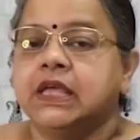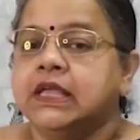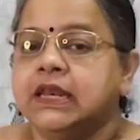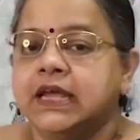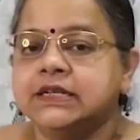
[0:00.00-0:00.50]

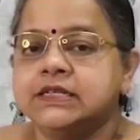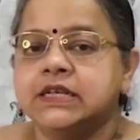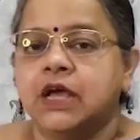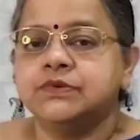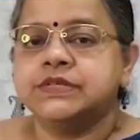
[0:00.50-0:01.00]
Let us
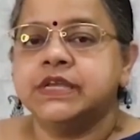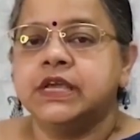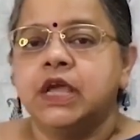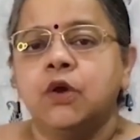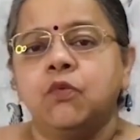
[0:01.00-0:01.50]
now
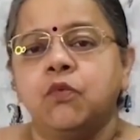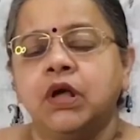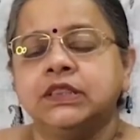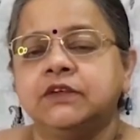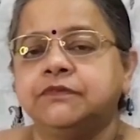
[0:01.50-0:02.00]
see
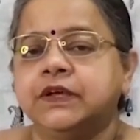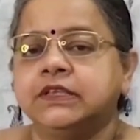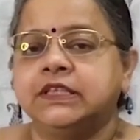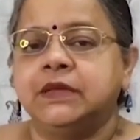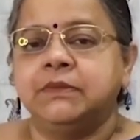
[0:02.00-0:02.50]
what the
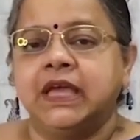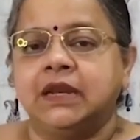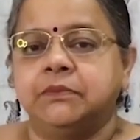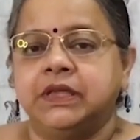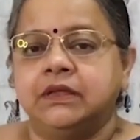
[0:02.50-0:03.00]
first theme
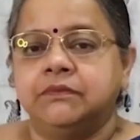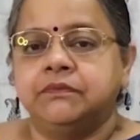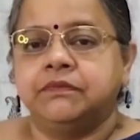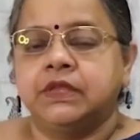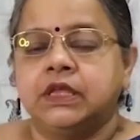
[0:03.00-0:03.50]
can be.
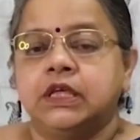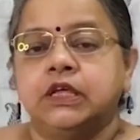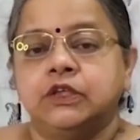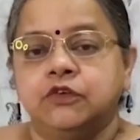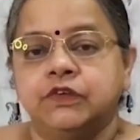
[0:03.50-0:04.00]

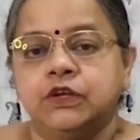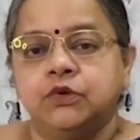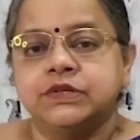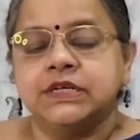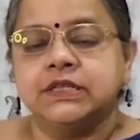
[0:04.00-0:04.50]
You will
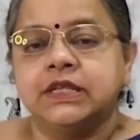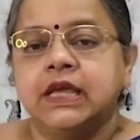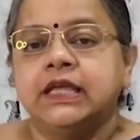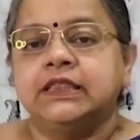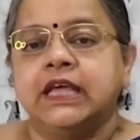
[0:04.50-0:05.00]
notice
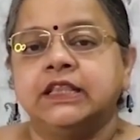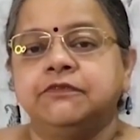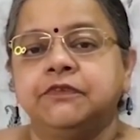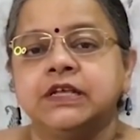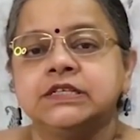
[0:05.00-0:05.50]
that the
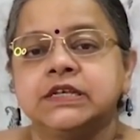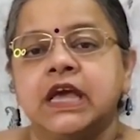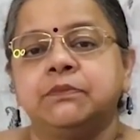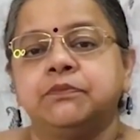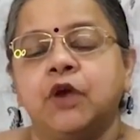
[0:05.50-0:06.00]
first
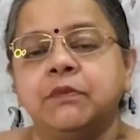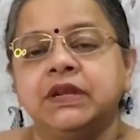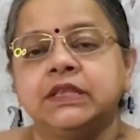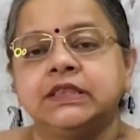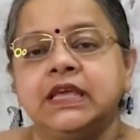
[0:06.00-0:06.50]
and
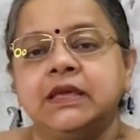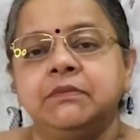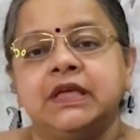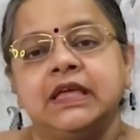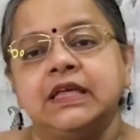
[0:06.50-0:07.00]
prominent
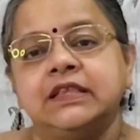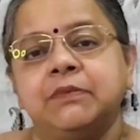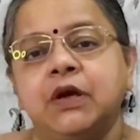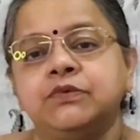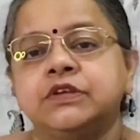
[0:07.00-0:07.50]
theme is
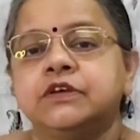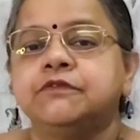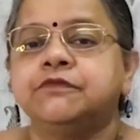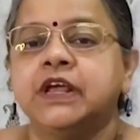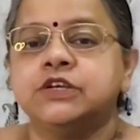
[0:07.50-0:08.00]
about
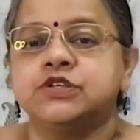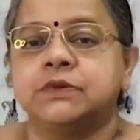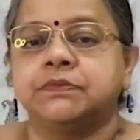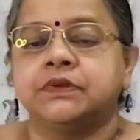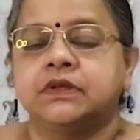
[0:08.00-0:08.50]
friendship,